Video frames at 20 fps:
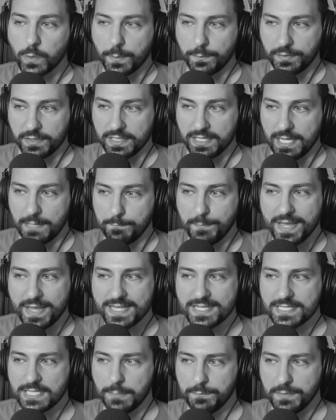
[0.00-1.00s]
Ripley and
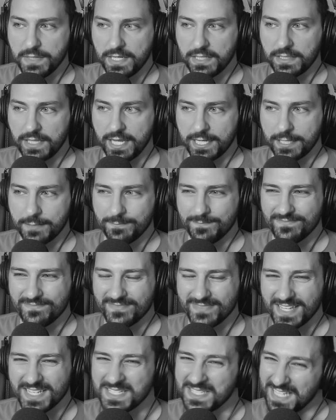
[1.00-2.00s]
basically being like,
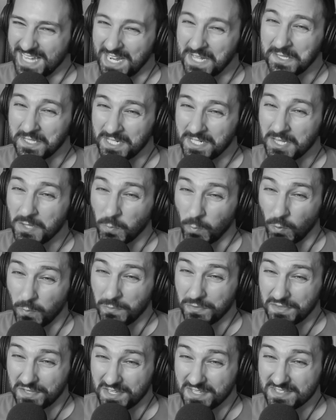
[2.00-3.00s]
is the alien in the
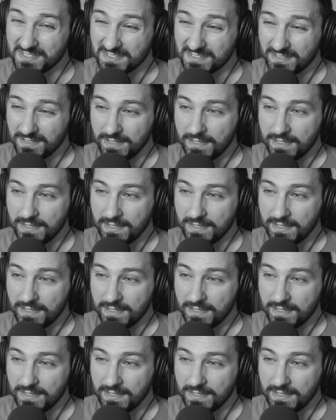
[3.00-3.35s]
room with us?